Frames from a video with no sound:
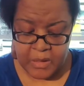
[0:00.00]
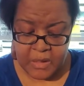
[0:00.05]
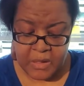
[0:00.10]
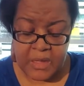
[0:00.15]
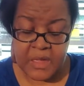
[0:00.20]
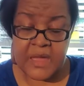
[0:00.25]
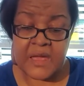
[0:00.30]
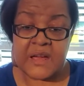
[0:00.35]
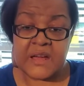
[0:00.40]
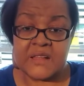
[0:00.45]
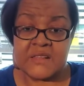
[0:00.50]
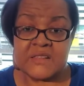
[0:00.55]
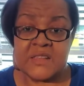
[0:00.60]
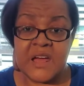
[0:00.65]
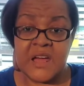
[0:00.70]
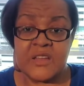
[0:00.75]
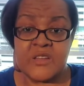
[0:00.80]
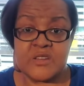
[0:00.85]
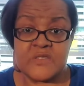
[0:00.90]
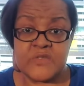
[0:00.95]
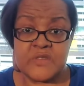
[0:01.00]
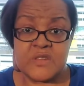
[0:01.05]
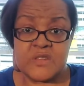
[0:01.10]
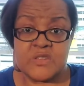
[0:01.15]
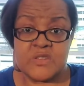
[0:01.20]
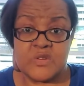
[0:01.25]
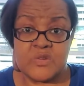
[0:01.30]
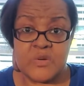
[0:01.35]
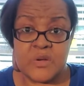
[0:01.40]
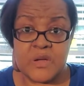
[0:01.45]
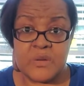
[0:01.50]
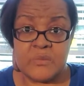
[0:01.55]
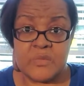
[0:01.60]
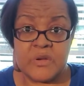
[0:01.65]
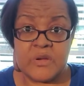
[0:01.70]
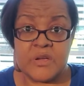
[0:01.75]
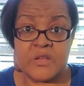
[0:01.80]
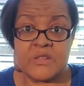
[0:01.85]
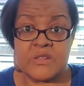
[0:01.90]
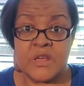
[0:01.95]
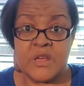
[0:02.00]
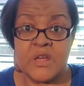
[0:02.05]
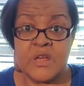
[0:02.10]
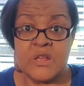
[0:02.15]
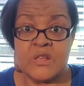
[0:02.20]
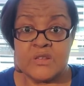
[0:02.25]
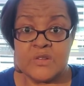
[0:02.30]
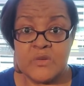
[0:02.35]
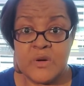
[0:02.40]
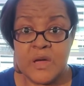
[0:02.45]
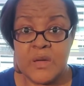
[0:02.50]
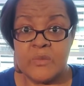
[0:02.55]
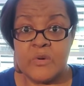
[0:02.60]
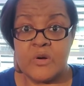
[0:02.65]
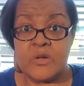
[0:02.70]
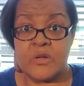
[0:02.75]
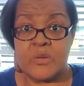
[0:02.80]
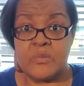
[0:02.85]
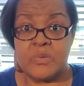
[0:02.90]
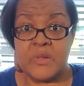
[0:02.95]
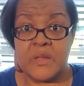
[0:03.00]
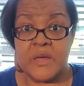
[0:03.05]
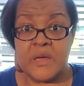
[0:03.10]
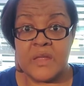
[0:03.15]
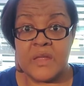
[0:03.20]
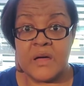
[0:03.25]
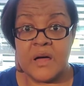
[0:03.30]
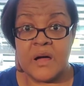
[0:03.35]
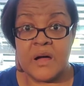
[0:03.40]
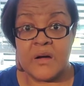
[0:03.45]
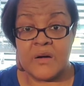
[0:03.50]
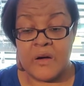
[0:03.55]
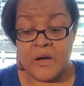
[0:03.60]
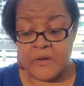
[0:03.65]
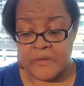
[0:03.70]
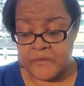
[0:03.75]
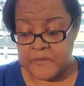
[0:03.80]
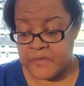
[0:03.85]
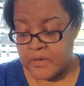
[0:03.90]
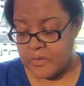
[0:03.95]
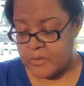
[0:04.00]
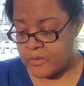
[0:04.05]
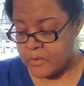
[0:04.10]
in containers for these cranberries. So I am going to plant a few.